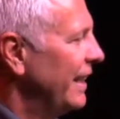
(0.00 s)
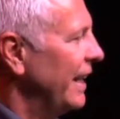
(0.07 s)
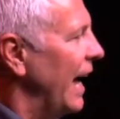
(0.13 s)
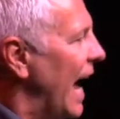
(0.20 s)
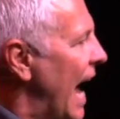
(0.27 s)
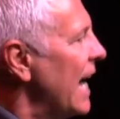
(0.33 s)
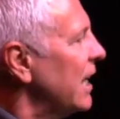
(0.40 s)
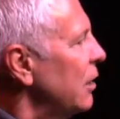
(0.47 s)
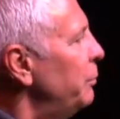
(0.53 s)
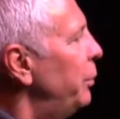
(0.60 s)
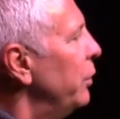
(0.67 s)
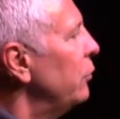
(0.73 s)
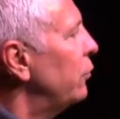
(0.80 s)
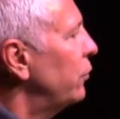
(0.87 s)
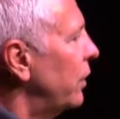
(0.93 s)
I can
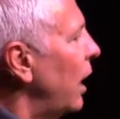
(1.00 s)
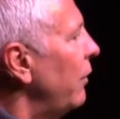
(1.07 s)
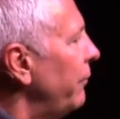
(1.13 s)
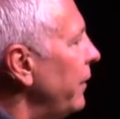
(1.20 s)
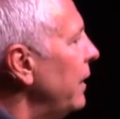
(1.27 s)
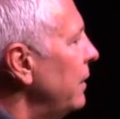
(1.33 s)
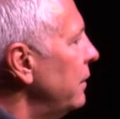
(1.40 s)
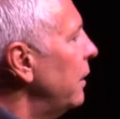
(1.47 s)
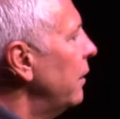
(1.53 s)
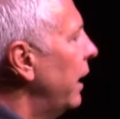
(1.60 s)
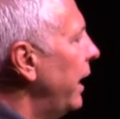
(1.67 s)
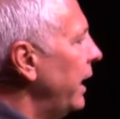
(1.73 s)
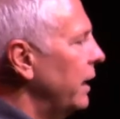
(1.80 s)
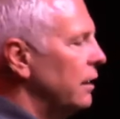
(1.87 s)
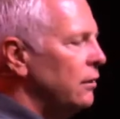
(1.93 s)
put stuff in their
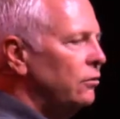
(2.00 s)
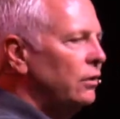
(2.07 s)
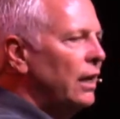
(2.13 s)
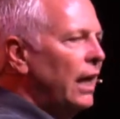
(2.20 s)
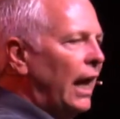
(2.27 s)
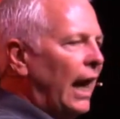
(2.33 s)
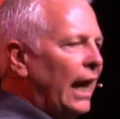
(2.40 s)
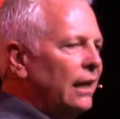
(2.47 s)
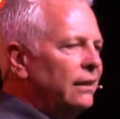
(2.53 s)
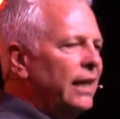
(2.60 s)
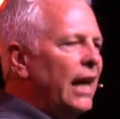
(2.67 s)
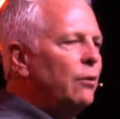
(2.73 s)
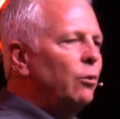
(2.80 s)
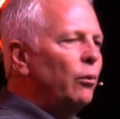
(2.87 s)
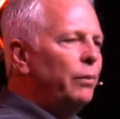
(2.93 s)
hands, and
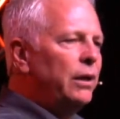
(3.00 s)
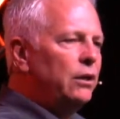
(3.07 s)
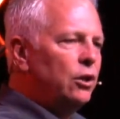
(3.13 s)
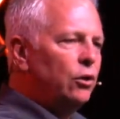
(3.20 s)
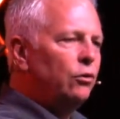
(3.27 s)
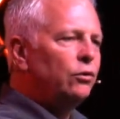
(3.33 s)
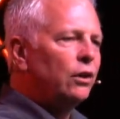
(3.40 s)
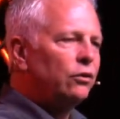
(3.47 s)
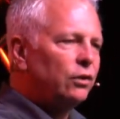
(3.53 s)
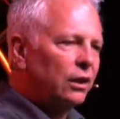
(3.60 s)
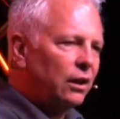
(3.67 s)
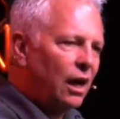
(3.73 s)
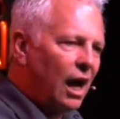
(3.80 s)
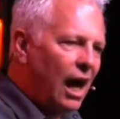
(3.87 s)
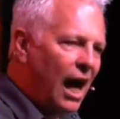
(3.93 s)
they will be used as a
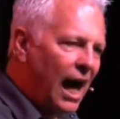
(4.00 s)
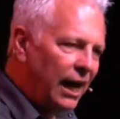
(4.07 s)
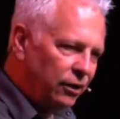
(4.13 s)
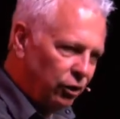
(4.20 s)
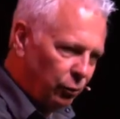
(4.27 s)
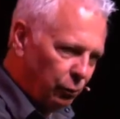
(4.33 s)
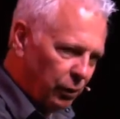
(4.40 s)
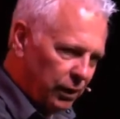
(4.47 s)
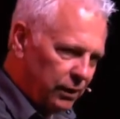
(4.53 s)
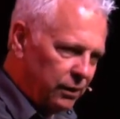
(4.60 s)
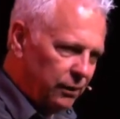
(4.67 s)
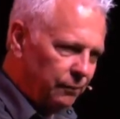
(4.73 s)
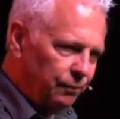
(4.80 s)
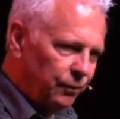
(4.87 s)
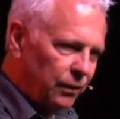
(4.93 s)
conduit
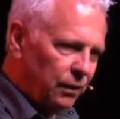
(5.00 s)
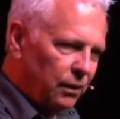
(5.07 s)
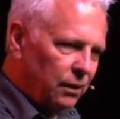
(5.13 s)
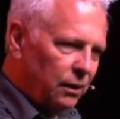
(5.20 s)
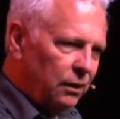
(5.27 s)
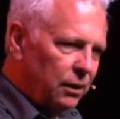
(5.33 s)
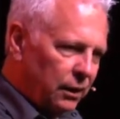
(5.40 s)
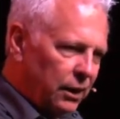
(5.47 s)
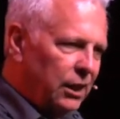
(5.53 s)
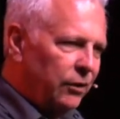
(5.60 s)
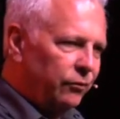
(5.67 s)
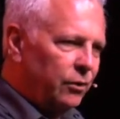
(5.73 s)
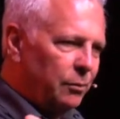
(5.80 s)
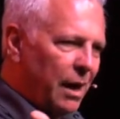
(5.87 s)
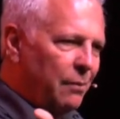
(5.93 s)
to
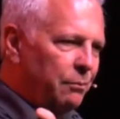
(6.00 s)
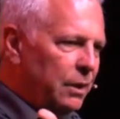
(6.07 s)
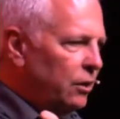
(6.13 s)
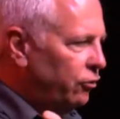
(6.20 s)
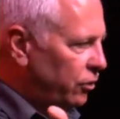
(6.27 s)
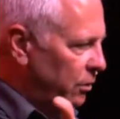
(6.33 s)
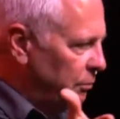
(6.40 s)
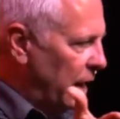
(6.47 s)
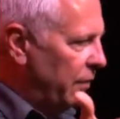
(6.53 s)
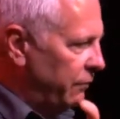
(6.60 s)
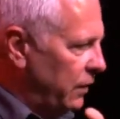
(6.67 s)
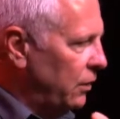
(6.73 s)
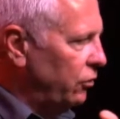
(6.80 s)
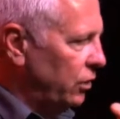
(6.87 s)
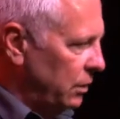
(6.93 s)
give to my mission, my
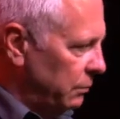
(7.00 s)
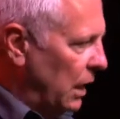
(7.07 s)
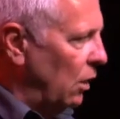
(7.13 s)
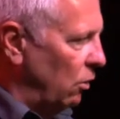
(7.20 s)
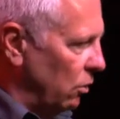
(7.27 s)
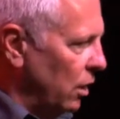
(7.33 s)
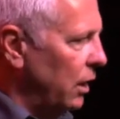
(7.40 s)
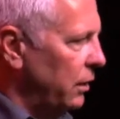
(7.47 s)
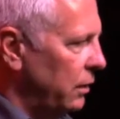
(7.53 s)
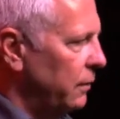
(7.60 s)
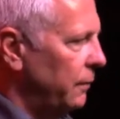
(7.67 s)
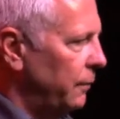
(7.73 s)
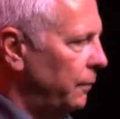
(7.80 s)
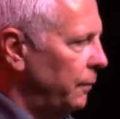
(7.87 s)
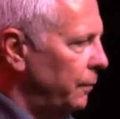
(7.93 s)
vision, my heart.
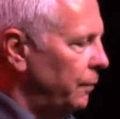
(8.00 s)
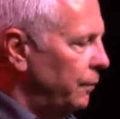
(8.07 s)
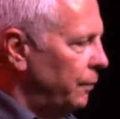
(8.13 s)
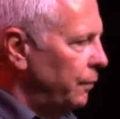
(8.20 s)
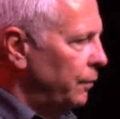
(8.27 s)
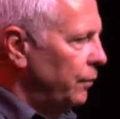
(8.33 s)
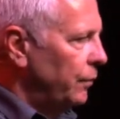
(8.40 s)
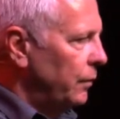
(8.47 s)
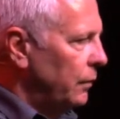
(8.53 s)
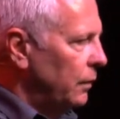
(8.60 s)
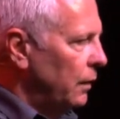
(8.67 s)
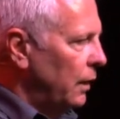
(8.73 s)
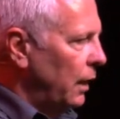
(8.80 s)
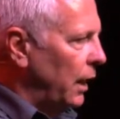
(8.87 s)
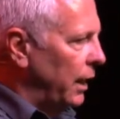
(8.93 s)

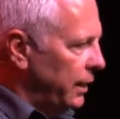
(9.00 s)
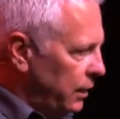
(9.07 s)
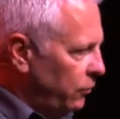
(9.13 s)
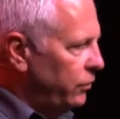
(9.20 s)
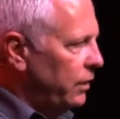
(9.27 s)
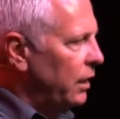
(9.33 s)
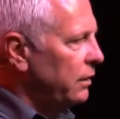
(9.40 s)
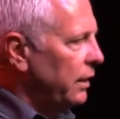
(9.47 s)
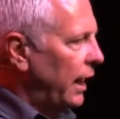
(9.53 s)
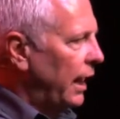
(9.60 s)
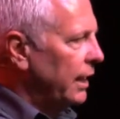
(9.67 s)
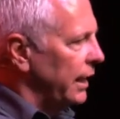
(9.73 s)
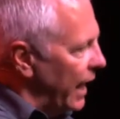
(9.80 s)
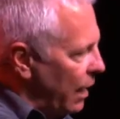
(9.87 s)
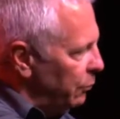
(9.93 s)
And he's done
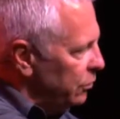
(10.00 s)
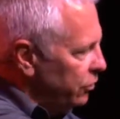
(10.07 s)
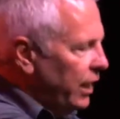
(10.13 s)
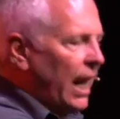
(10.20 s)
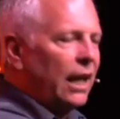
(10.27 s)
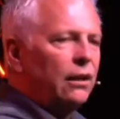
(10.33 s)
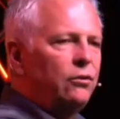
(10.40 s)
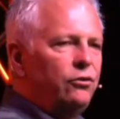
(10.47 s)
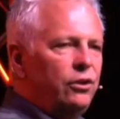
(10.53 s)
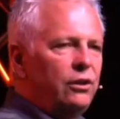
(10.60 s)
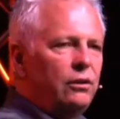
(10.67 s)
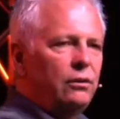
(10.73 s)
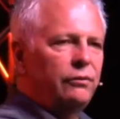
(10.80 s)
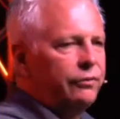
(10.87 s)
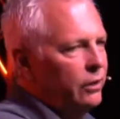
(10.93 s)
that. And I would challenge
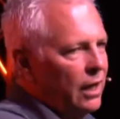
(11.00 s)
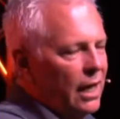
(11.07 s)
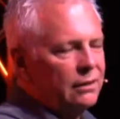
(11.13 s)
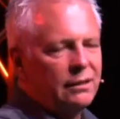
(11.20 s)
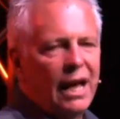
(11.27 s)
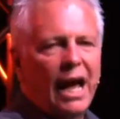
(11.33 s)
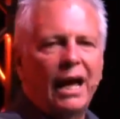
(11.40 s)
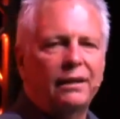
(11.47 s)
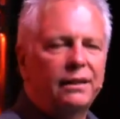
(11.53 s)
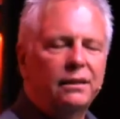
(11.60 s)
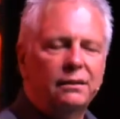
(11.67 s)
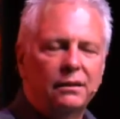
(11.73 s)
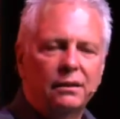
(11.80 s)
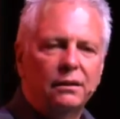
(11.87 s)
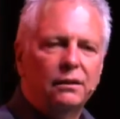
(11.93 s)
you if you're not tithing,
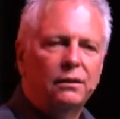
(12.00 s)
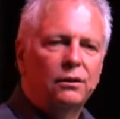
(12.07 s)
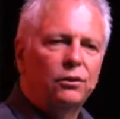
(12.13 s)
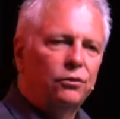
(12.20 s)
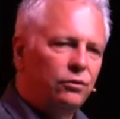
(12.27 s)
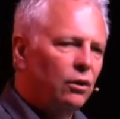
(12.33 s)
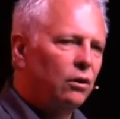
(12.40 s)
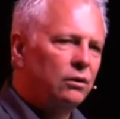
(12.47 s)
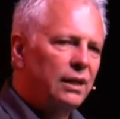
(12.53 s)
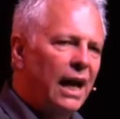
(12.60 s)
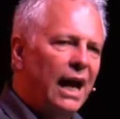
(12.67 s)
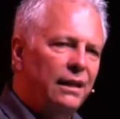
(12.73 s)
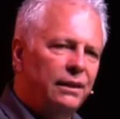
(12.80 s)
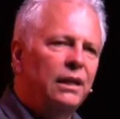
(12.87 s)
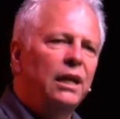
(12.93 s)
start
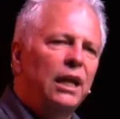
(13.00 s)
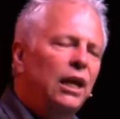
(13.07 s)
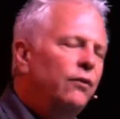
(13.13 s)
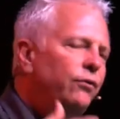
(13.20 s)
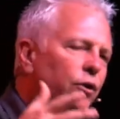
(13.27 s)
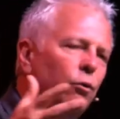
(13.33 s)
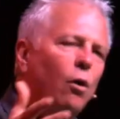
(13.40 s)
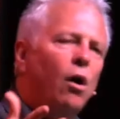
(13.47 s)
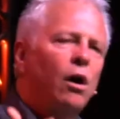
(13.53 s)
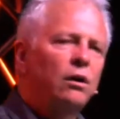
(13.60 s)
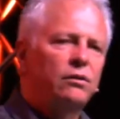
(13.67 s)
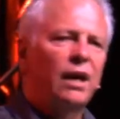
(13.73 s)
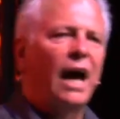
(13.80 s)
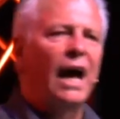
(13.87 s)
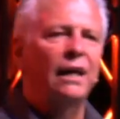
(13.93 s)
tithing. If you are
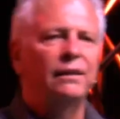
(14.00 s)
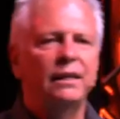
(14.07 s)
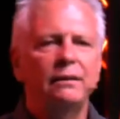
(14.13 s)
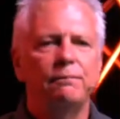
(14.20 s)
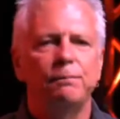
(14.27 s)
tithing,